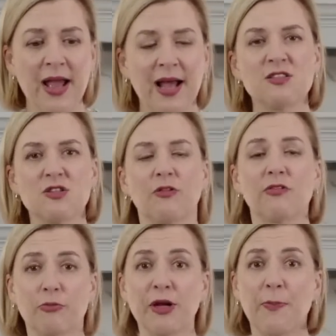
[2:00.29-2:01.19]
And so the
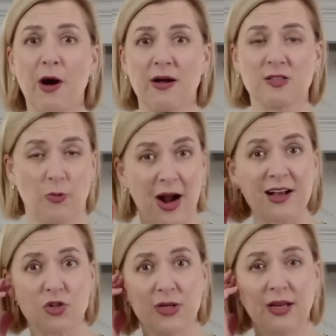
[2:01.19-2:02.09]
three parts, we're
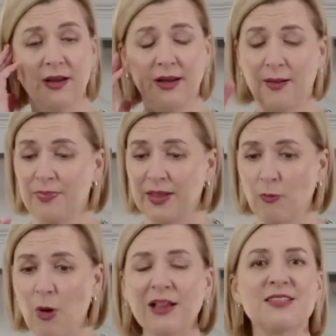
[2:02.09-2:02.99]
actually,
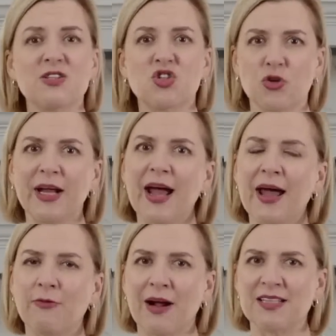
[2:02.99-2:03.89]
while it's a straight
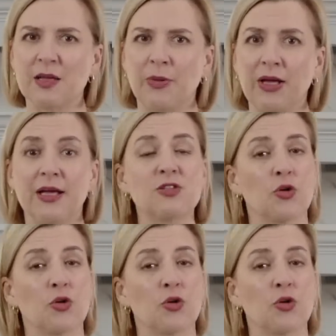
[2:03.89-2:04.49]
ahead recipe, it's